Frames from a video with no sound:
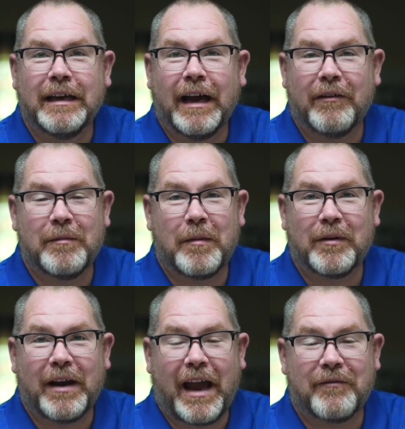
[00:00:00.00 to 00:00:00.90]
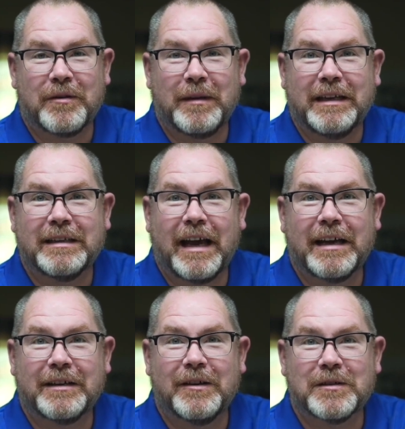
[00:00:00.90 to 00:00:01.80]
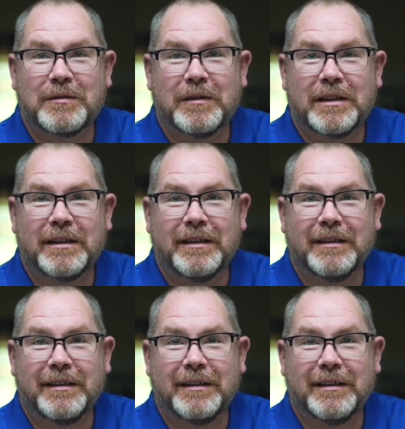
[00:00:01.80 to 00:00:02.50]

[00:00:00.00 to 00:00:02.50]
I remember after being diagnosed with